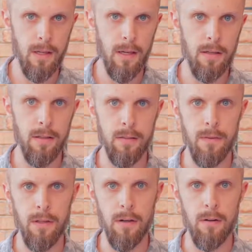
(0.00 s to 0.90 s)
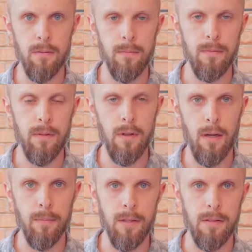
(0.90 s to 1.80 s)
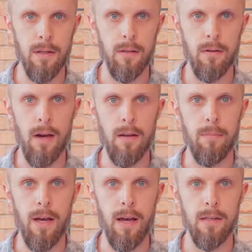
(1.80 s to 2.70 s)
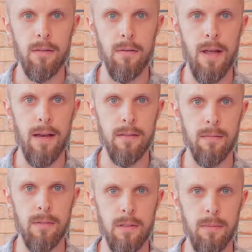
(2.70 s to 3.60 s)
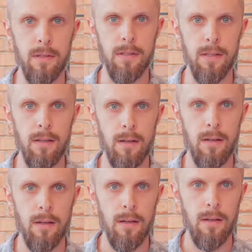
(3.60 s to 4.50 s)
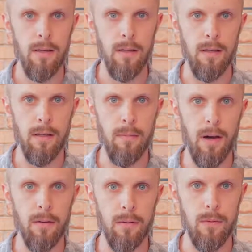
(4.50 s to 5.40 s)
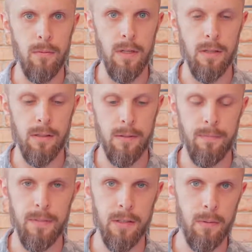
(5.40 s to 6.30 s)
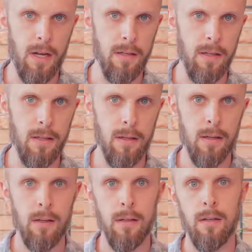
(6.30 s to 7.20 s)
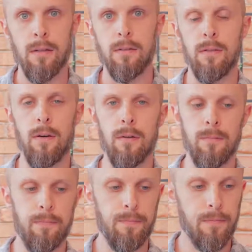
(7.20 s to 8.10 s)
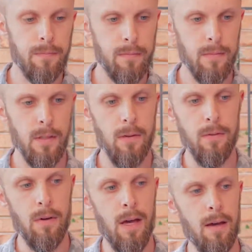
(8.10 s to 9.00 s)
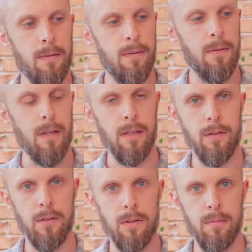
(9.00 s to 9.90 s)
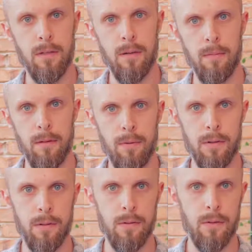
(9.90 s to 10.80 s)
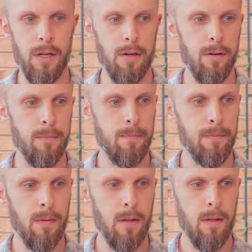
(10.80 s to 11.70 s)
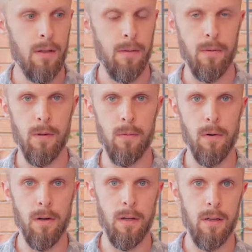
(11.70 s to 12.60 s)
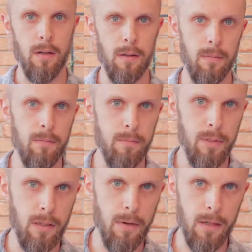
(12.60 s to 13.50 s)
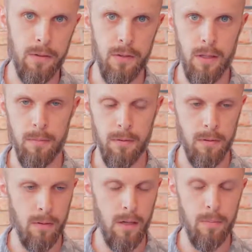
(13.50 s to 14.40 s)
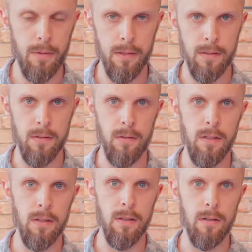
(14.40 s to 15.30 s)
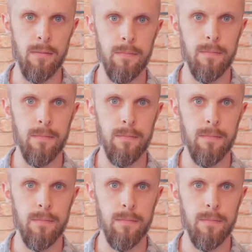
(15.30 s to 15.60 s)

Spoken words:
and in this video I'm going to tell you how to pass your NASM CPT in about 3 weeks. That's what I did. So if you have any interest in becoming a personal trainer, if you want to work at a big box gym or a lot of places you need a